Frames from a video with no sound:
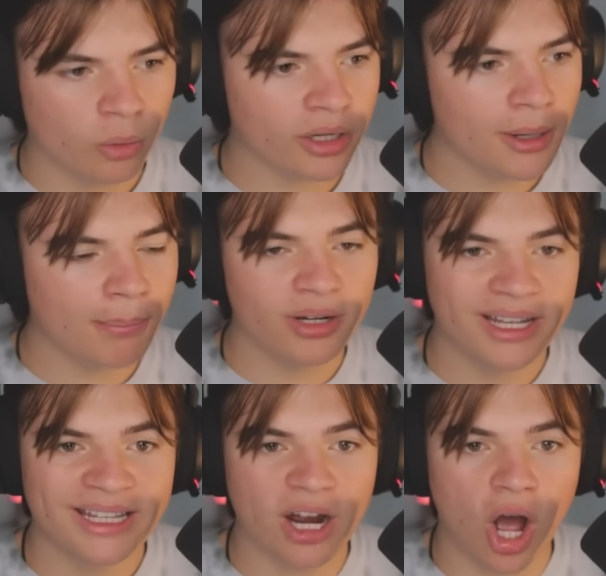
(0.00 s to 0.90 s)
We're gonna put
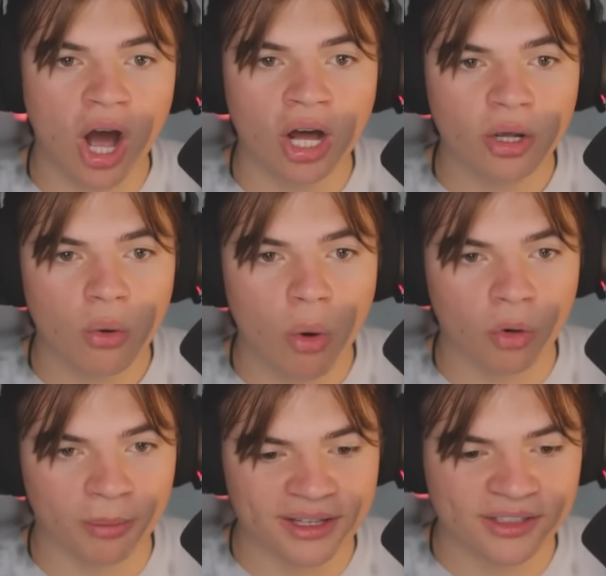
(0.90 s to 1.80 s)
it in auto
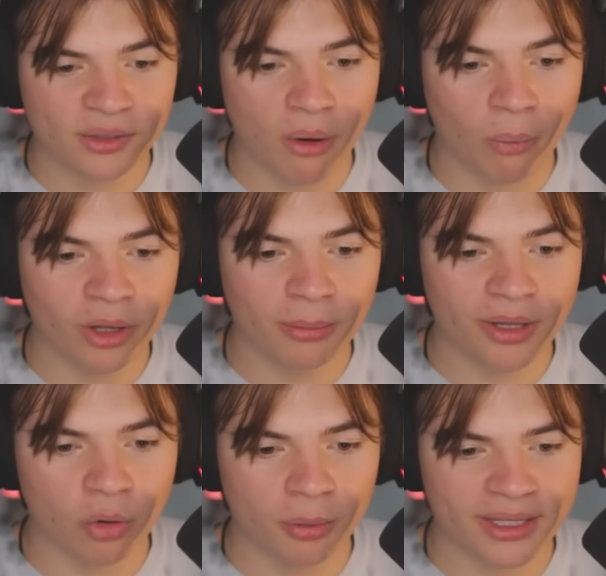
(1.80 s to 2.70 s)
orbit, so it will be
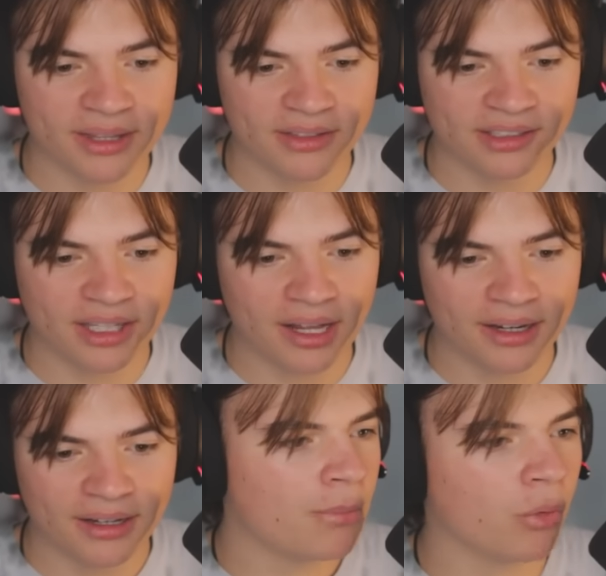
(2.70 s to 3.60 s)
orbiting the
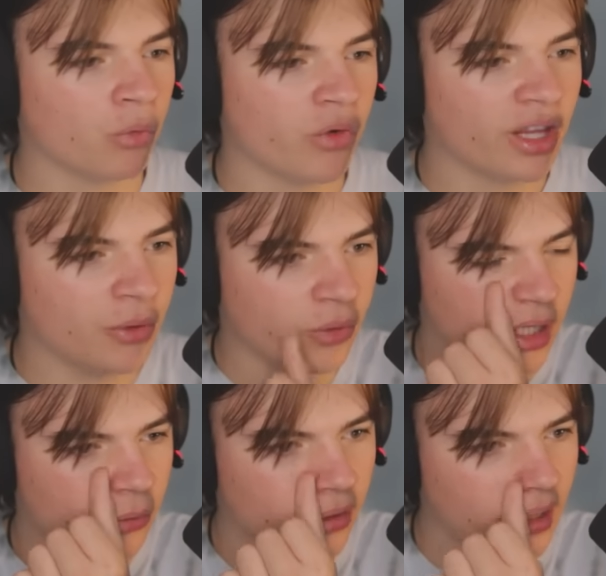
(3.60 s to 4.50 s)
sun, but really,
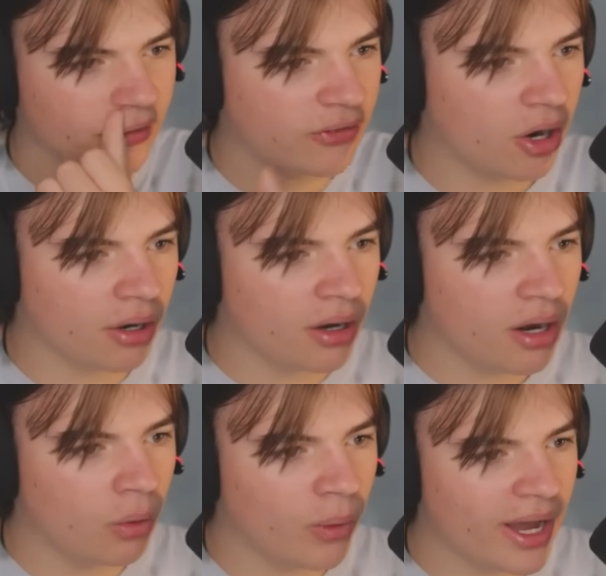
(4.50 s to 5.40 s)
really, really far
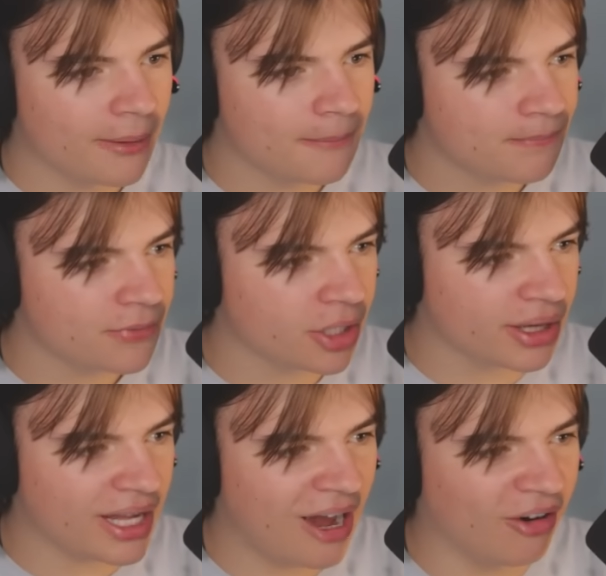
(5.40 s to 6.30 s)
away. You can
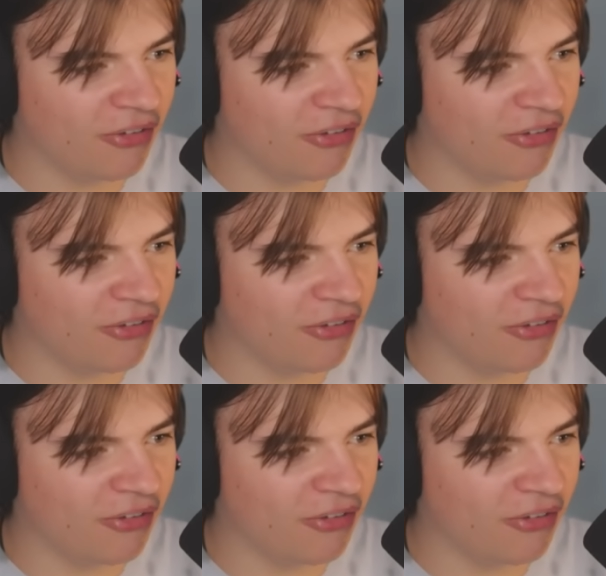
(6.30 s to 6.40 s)
see how